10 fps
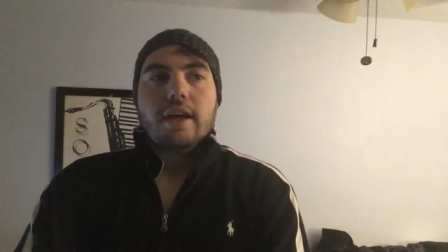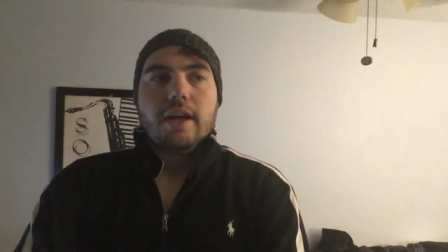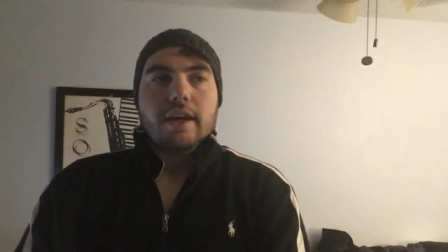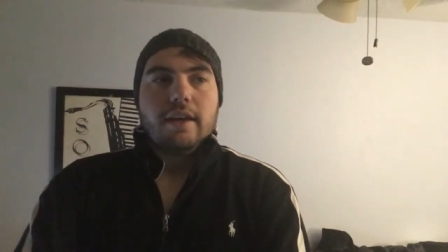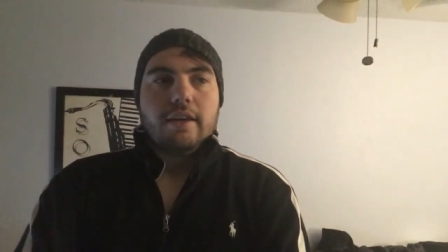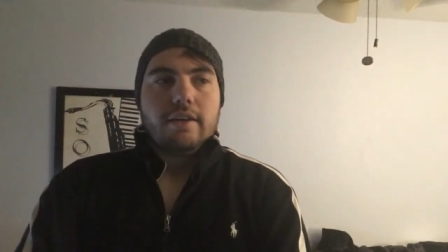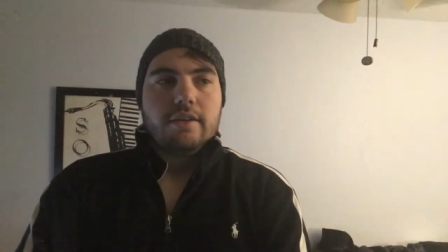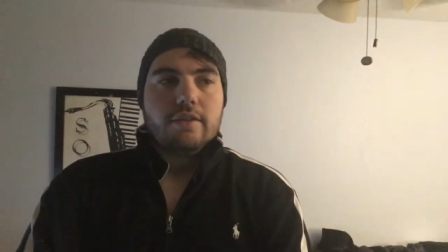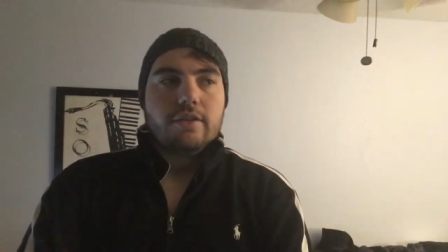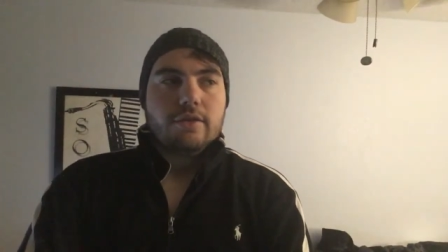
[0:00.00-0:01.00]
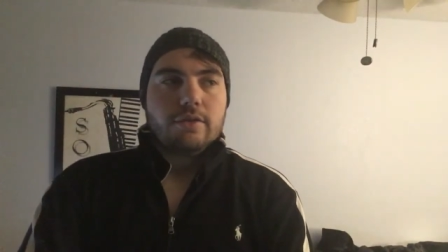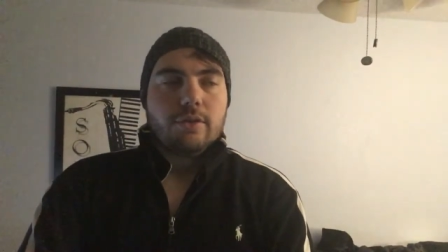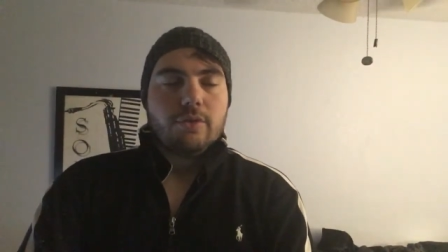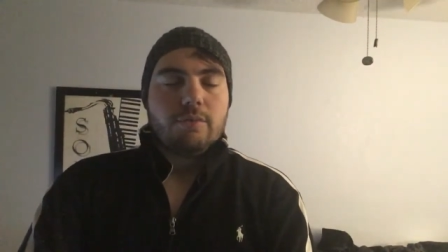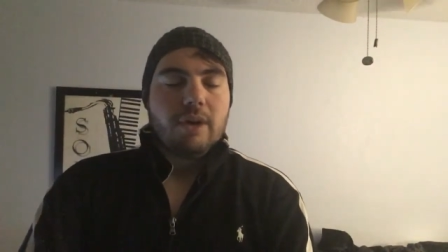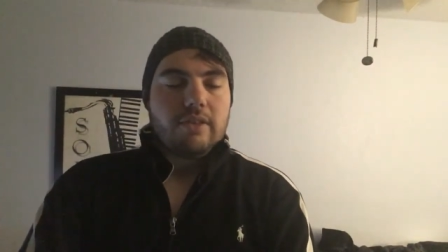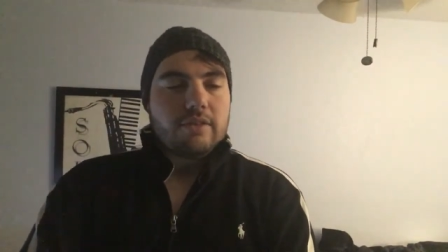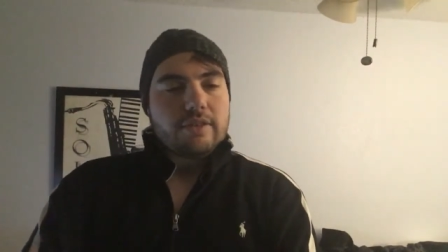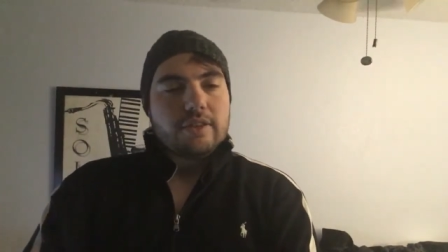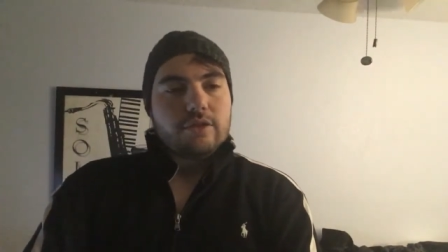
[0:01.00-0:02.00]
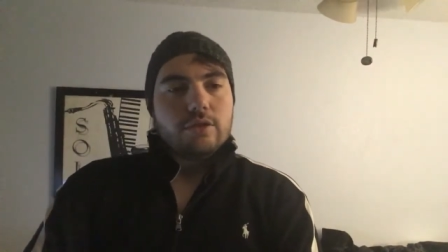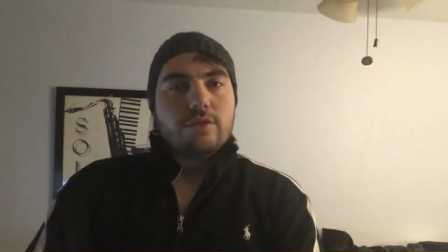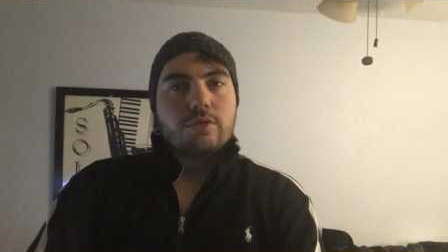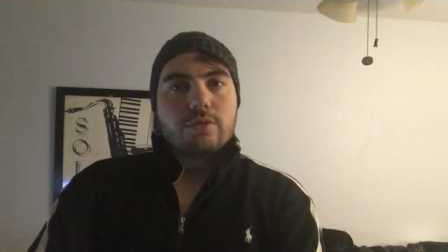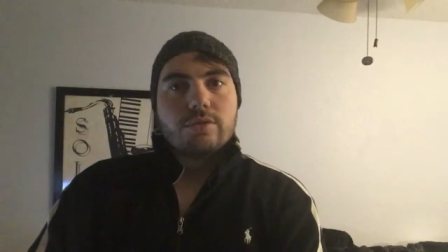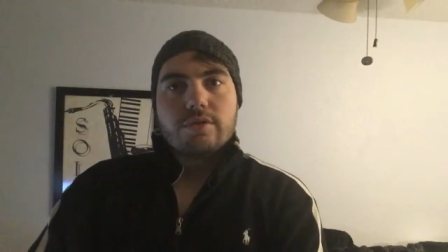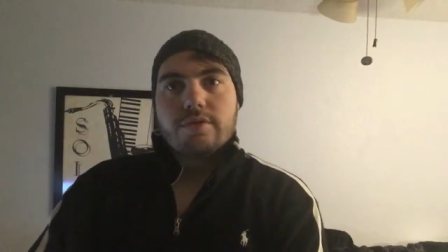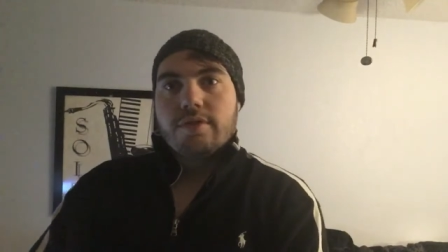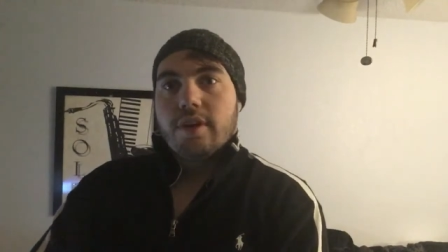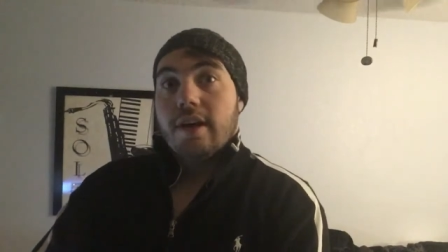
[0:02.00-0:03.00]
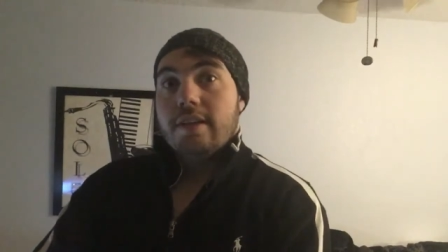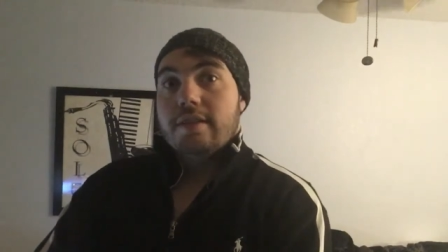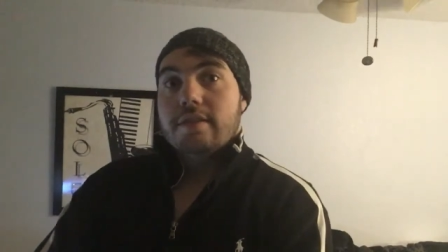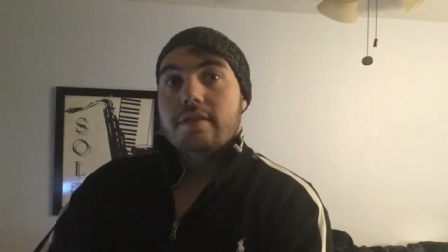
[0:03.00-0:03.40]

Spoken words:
And there's basically two schools of thought.